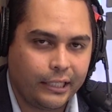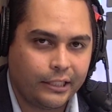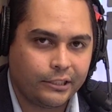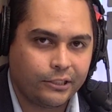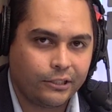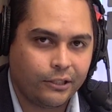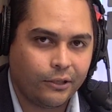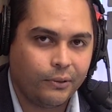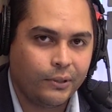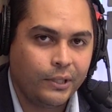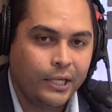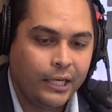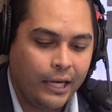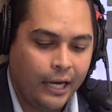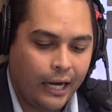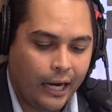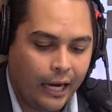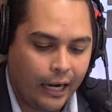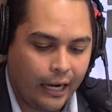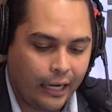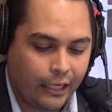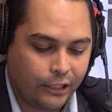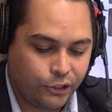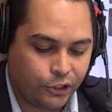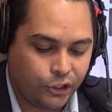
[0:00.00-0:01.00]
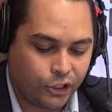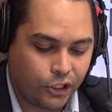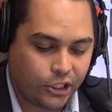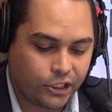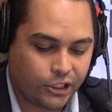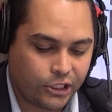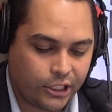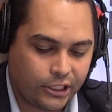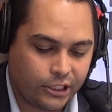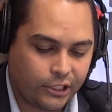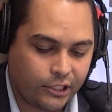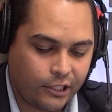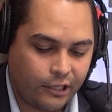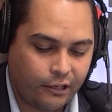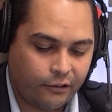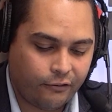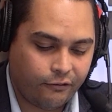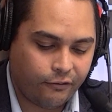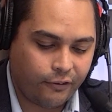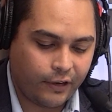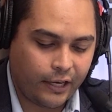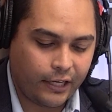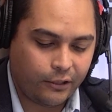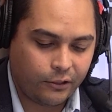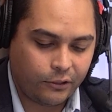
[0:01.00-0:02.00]
So just as a
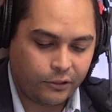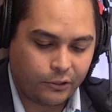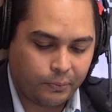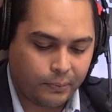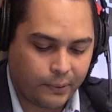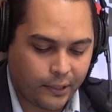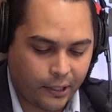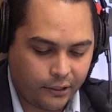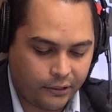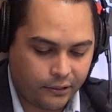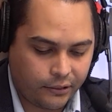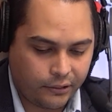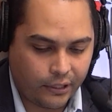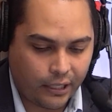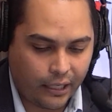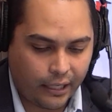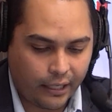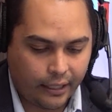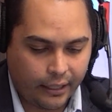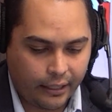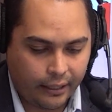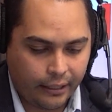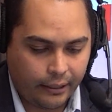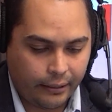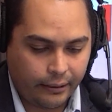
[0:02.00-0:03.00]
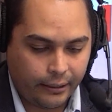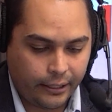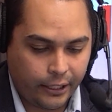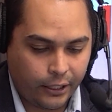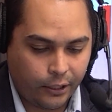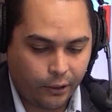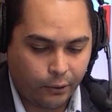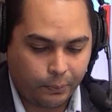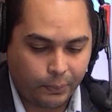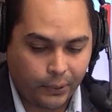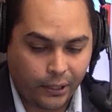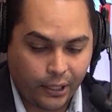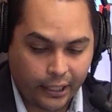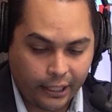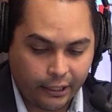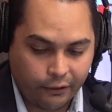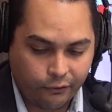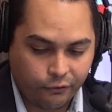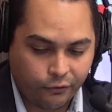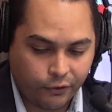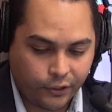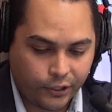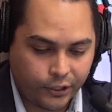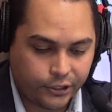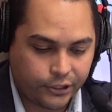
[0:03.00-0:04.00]
final department, plug in
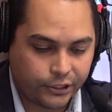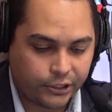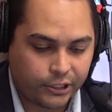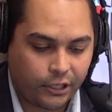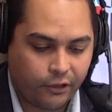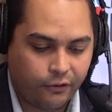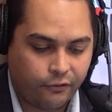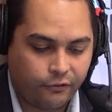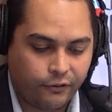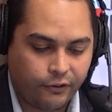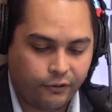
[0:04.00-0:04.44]
for yourself.